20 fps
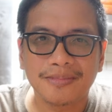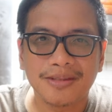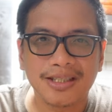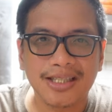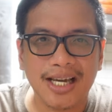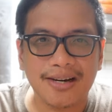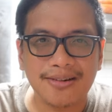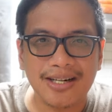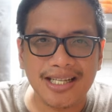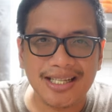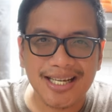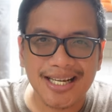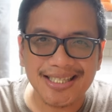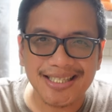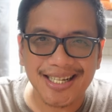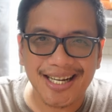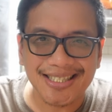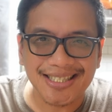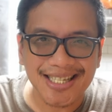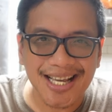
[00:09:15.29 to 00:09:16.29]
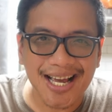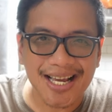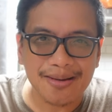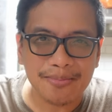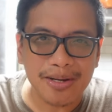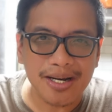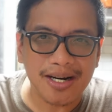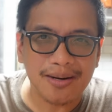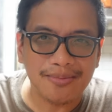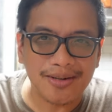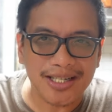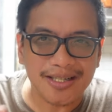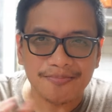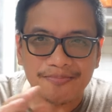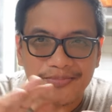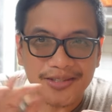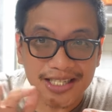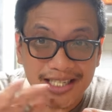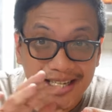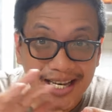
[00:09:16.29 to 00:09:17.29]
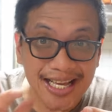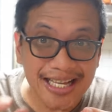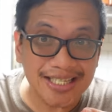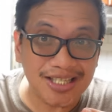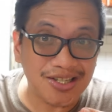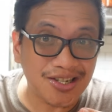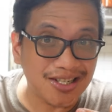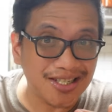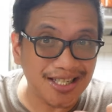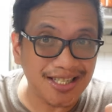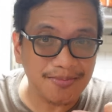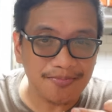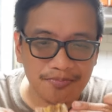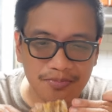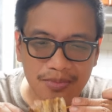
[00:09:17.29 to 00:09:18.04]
Can't really taste the Asahi beer, but it's glazed on it.